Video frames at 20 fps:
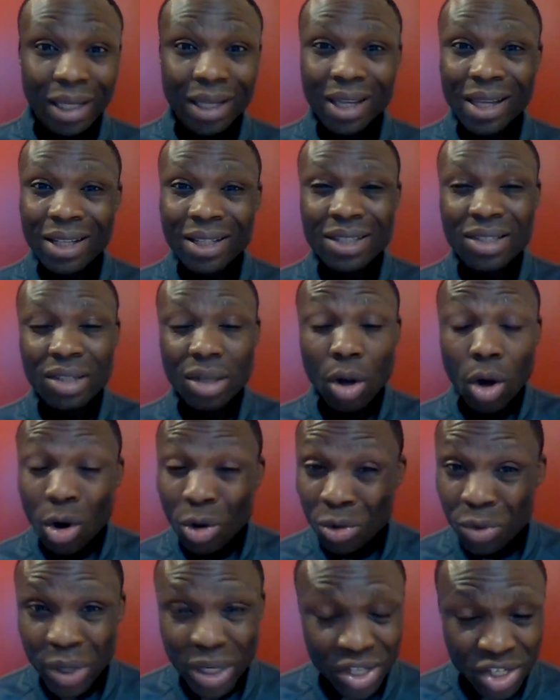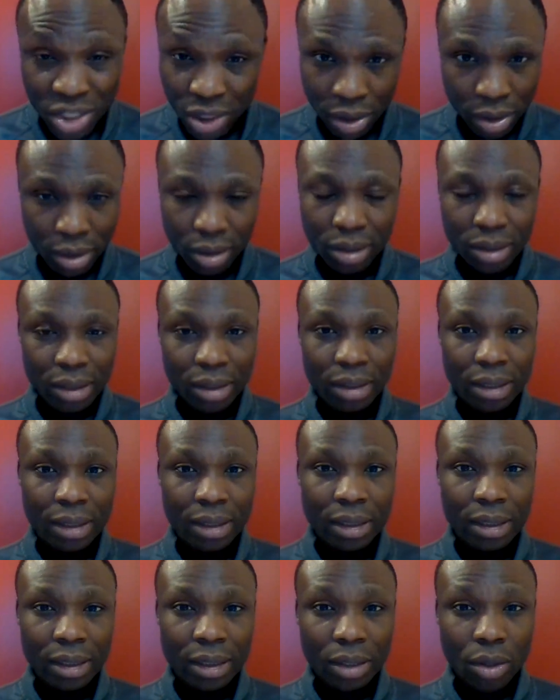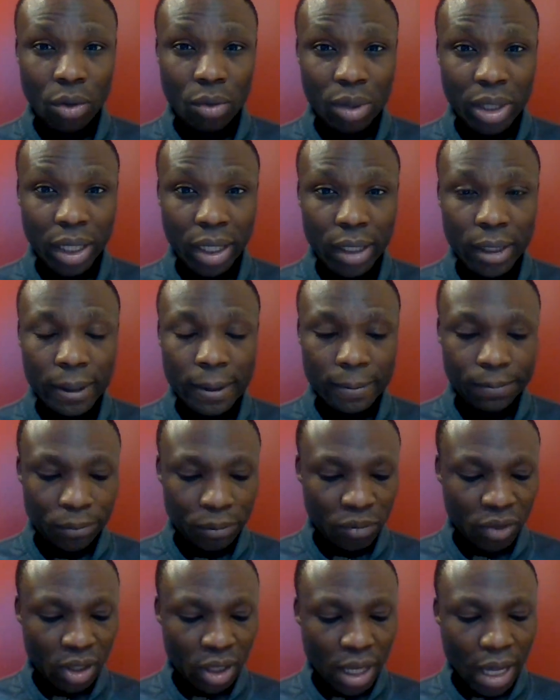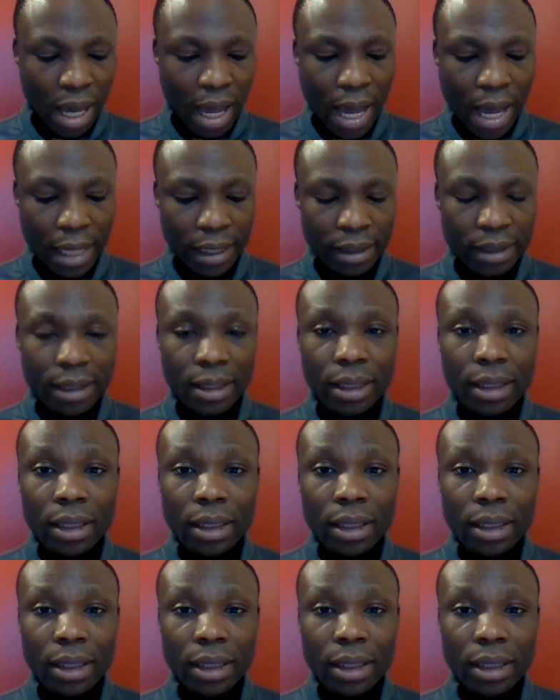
it's original okay and